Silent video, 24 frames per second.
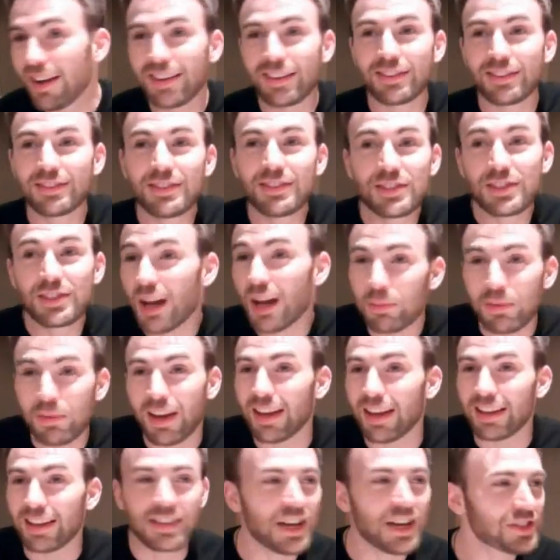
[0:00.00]
and he's a
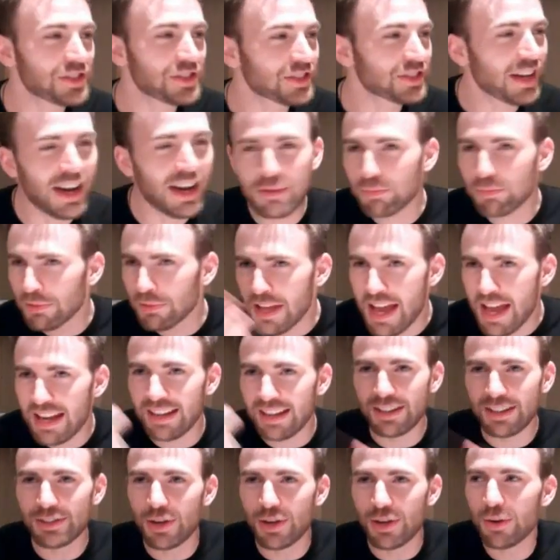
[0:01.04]
cupcake, nicest guy on the
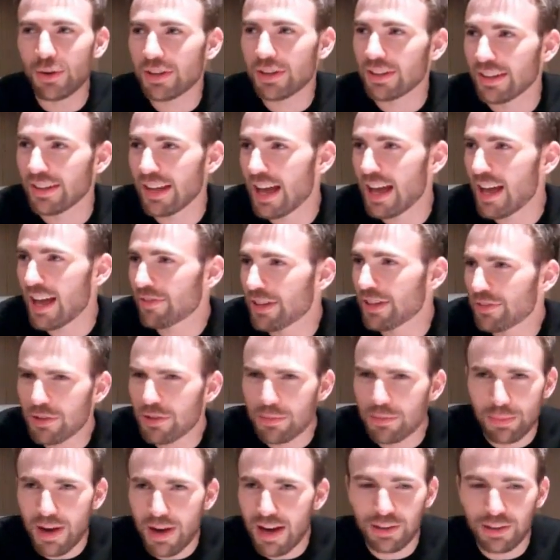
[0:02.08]
planet, and joking and laughing, having
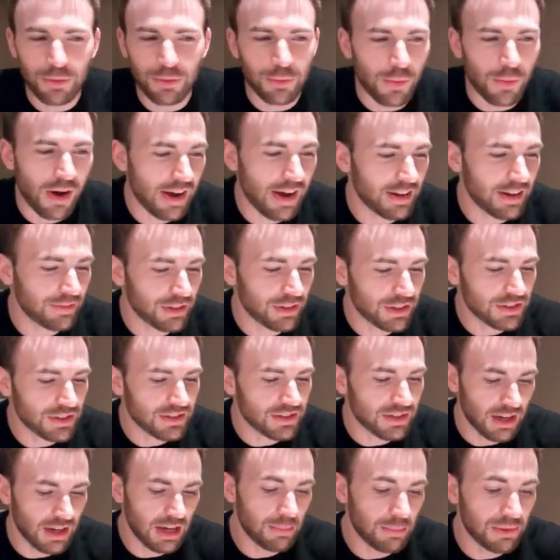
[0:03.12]
a bottle of wine, having a good
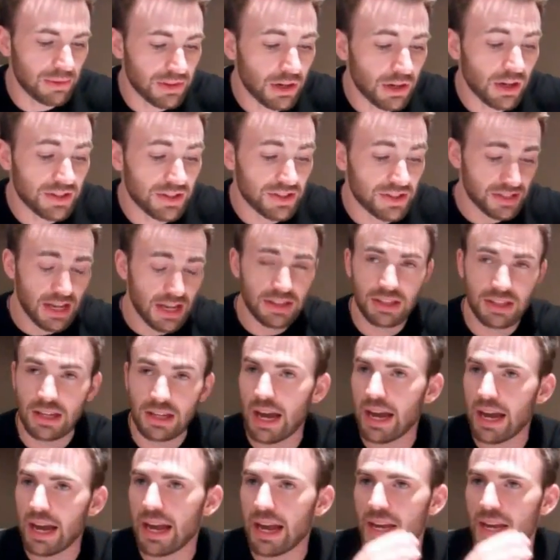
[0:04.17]
time. But then on set, the
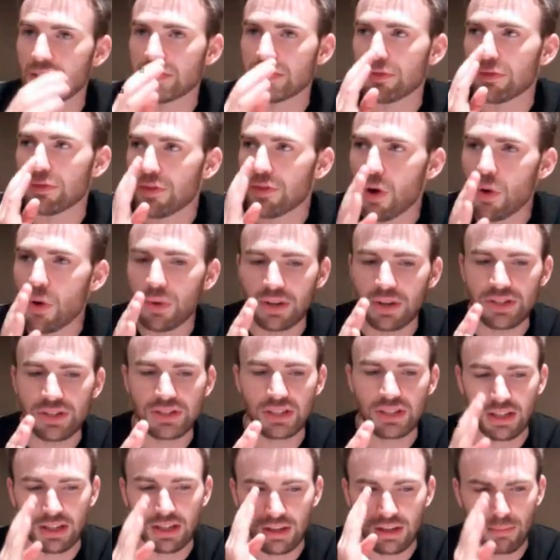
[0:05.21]
guy has a focus
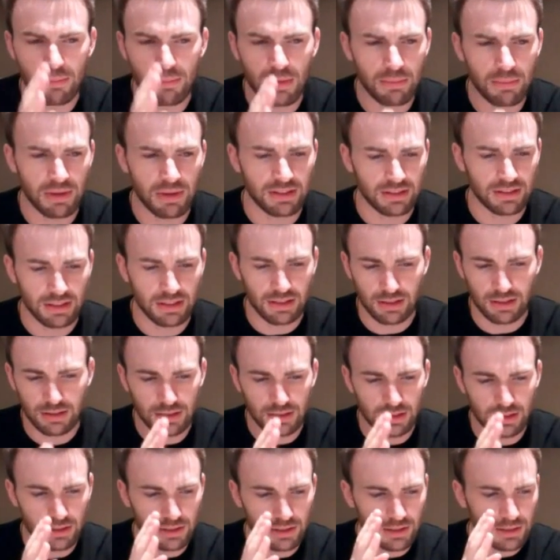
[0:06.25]
and a commitment and a,
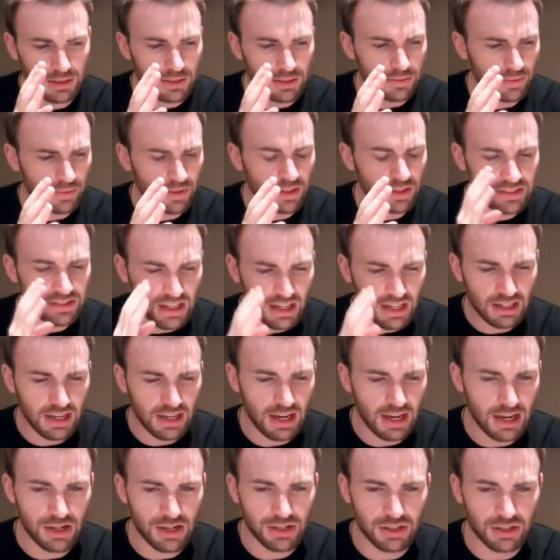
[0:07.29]
a
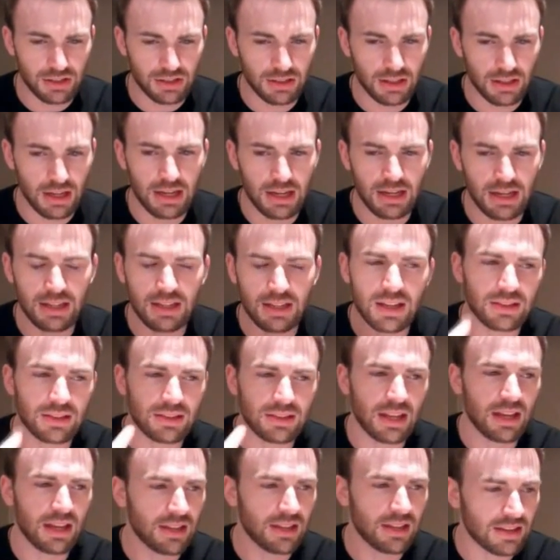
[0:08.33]
dedication. And it, it
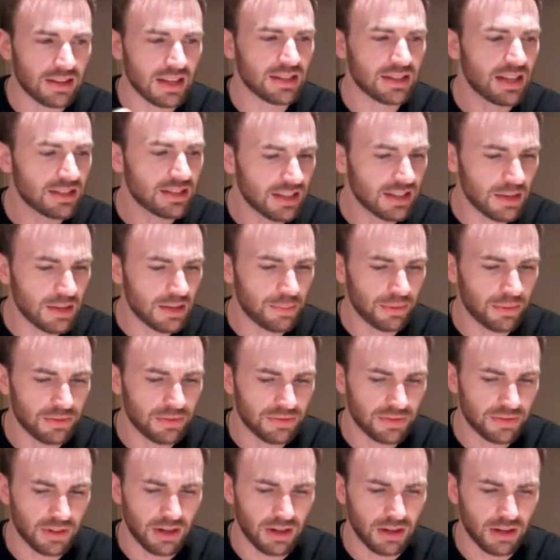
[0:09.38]
that, that, that type
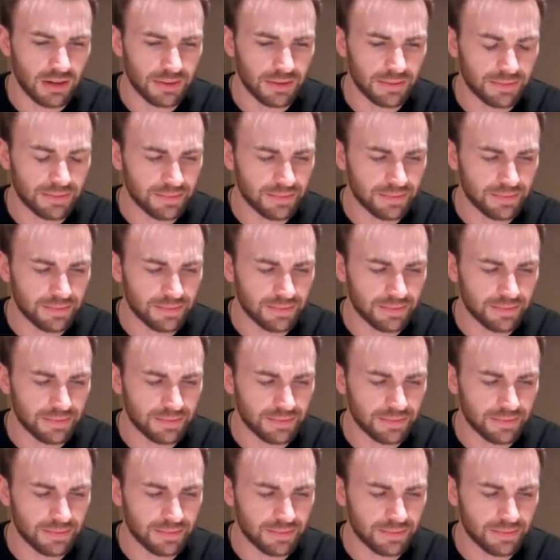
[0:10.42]
of. Uh,